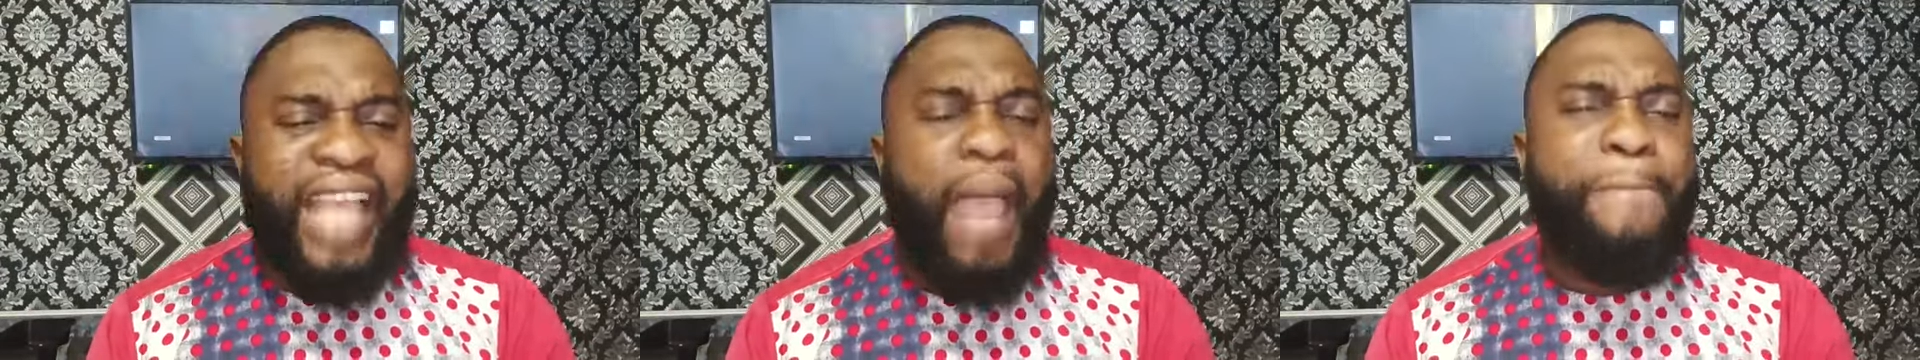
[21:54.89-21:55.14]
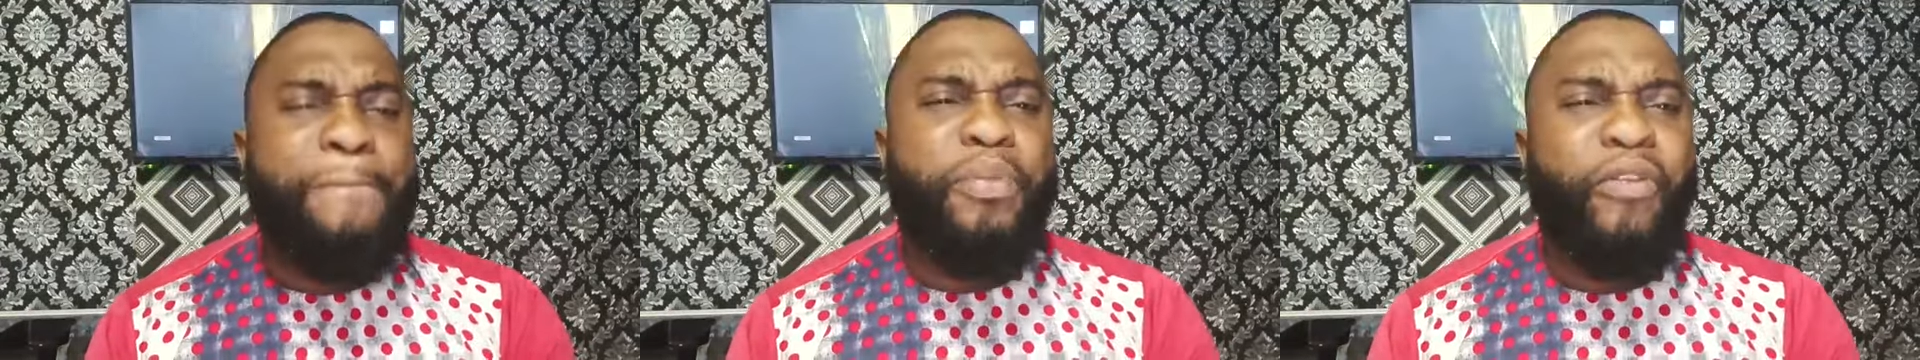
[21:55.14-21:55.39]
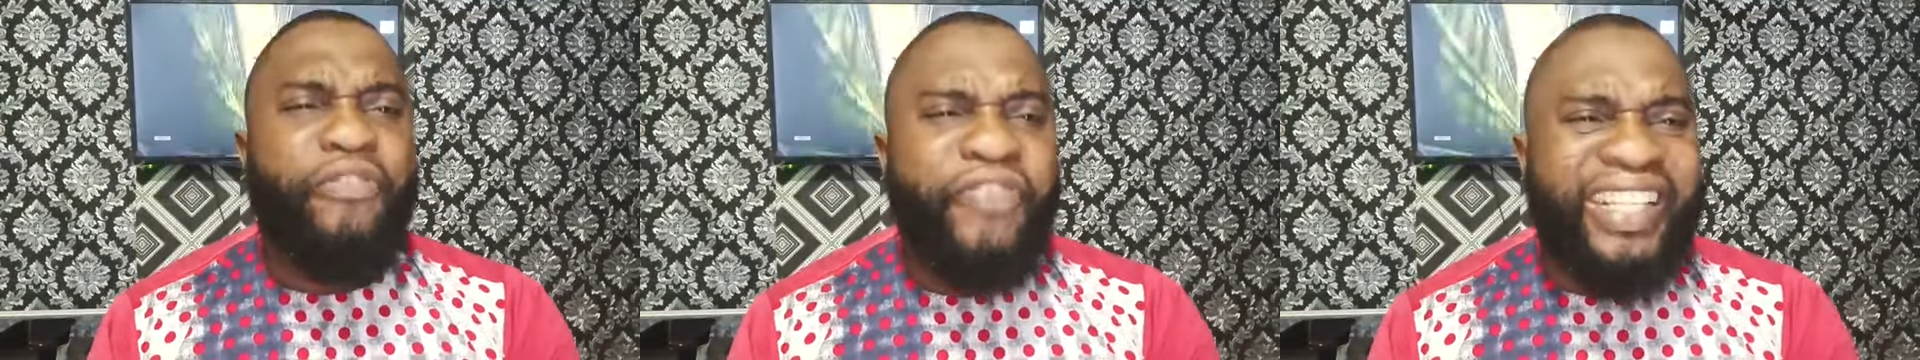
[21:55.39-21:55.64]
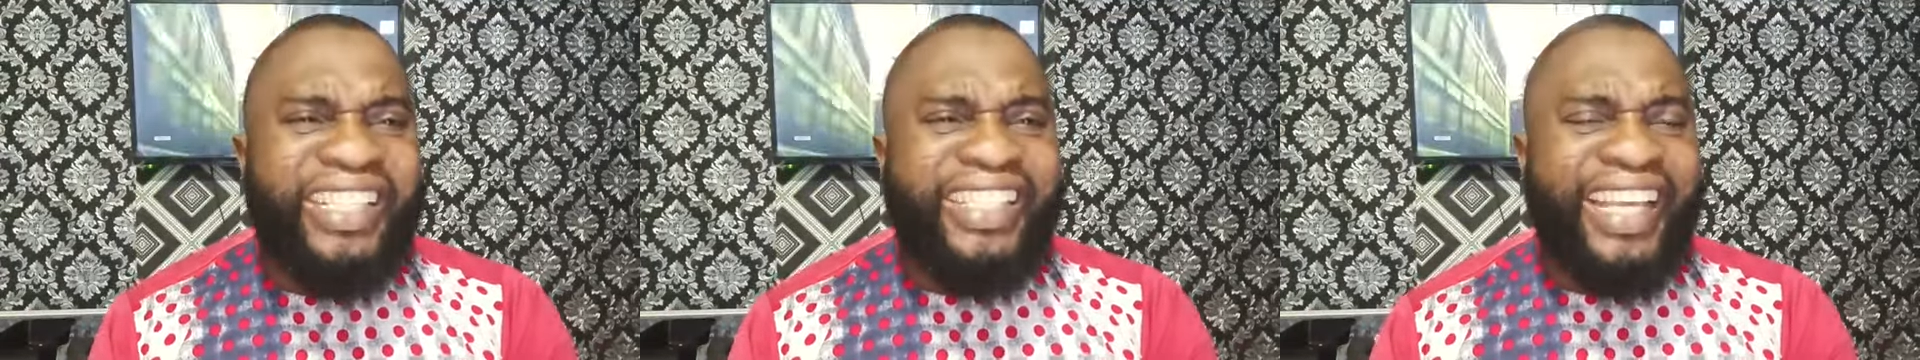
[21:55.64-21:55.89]
a
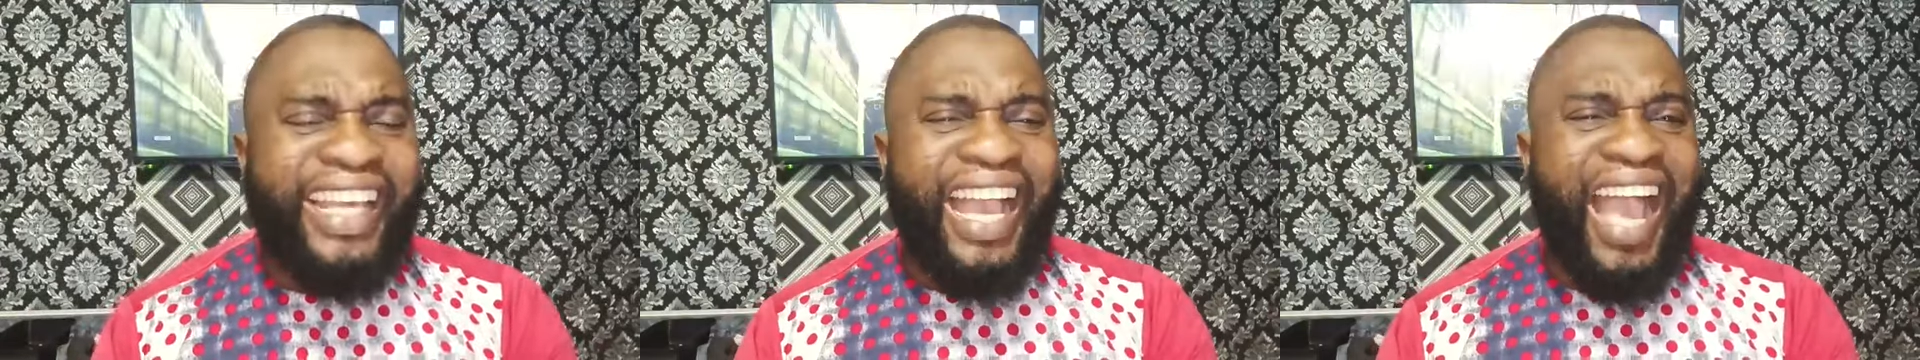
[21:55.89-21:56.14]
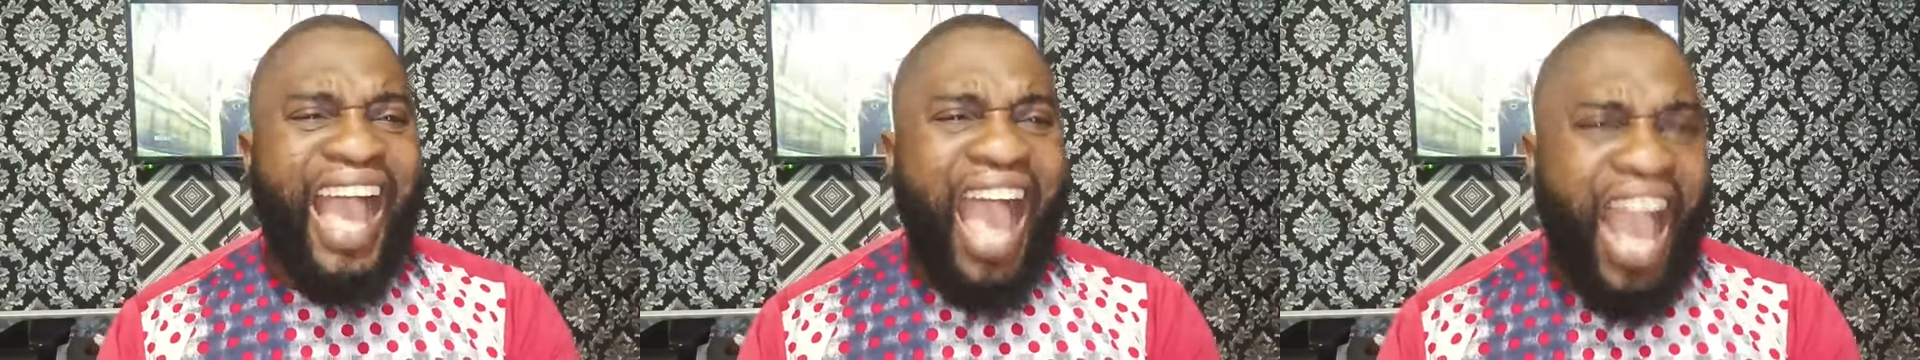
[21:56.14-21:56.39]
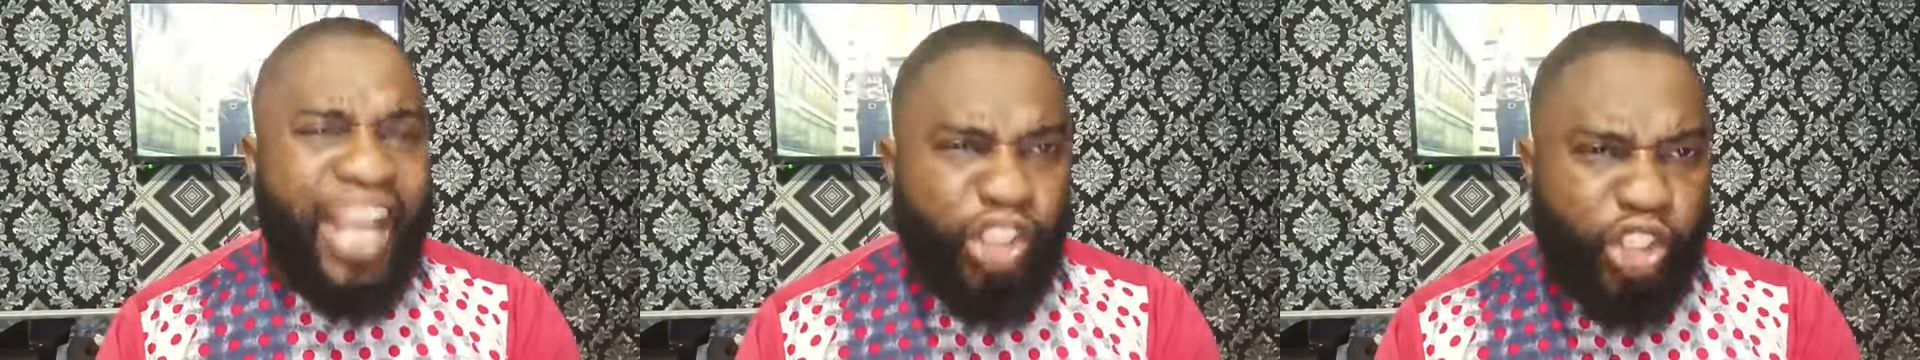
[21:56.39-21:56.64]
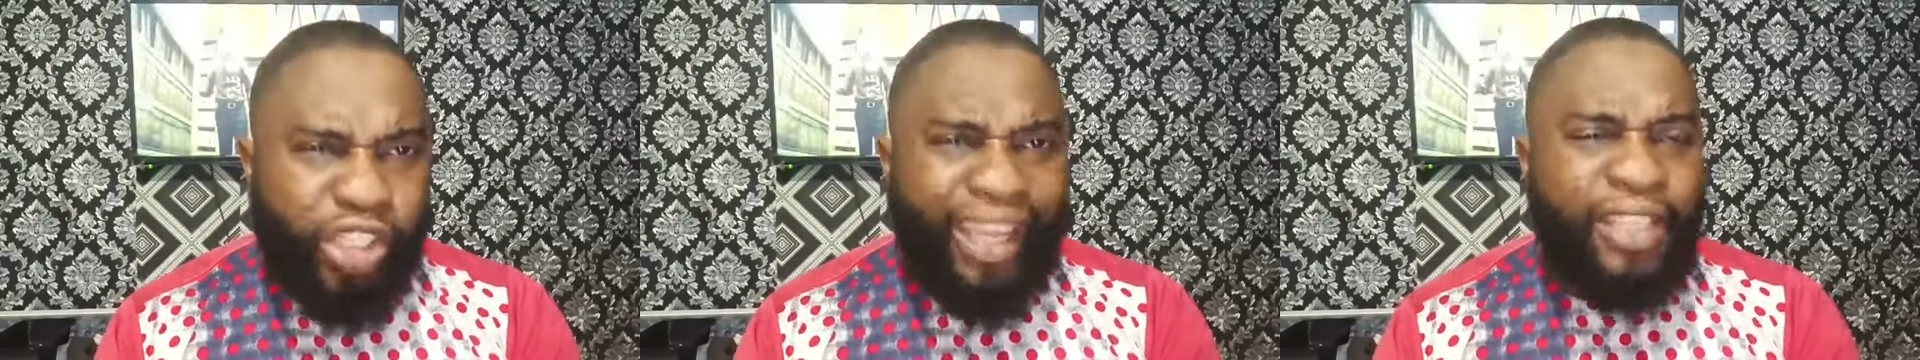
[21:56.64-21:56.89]
prophetic
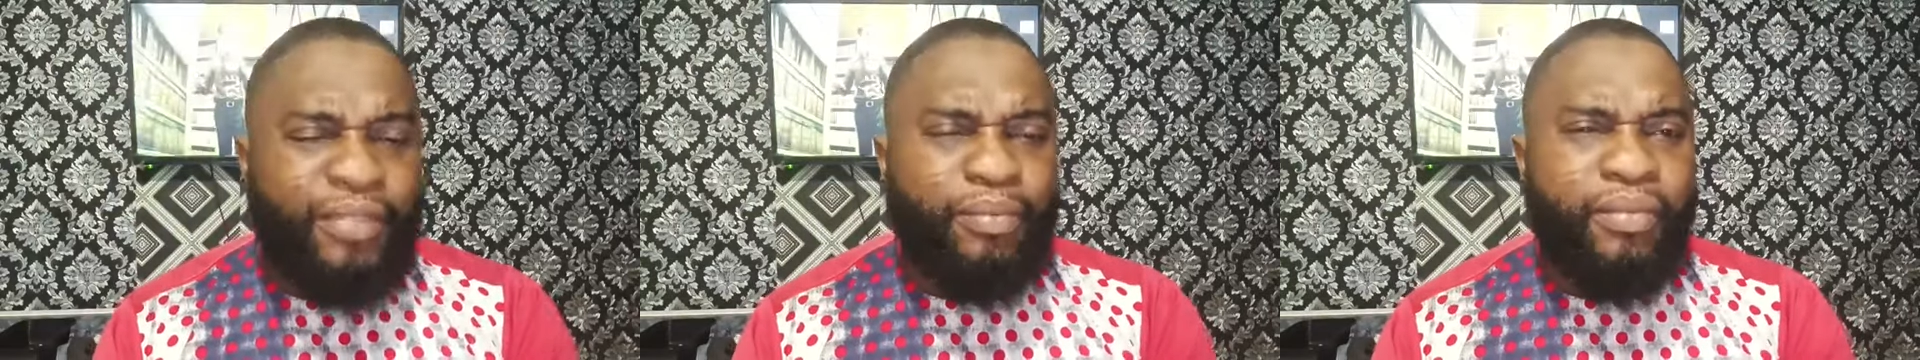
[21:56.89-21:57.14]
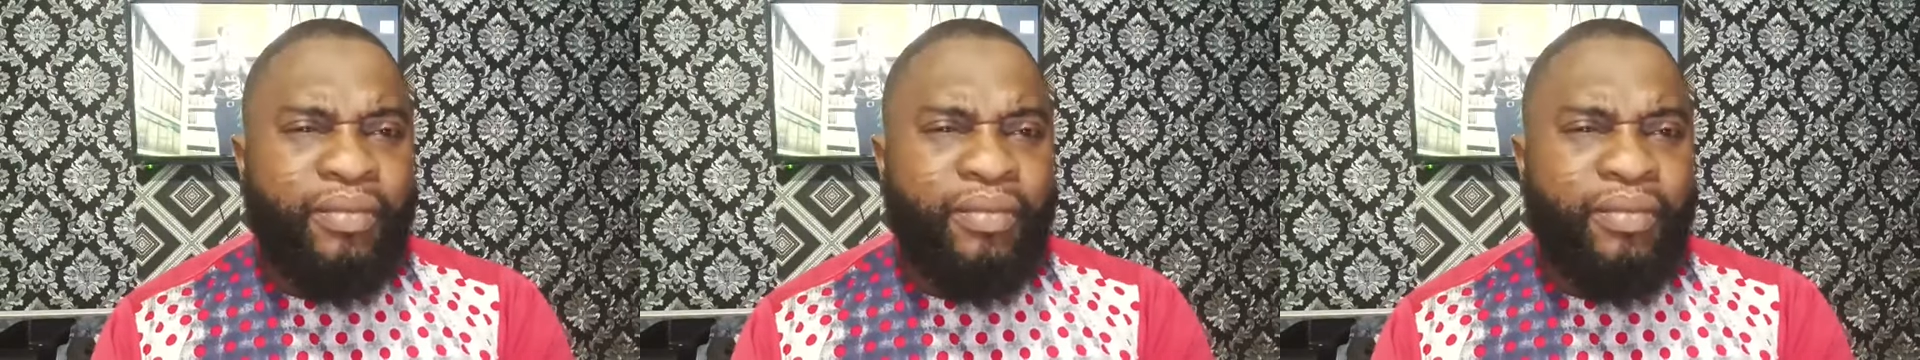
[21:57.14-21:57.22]
action.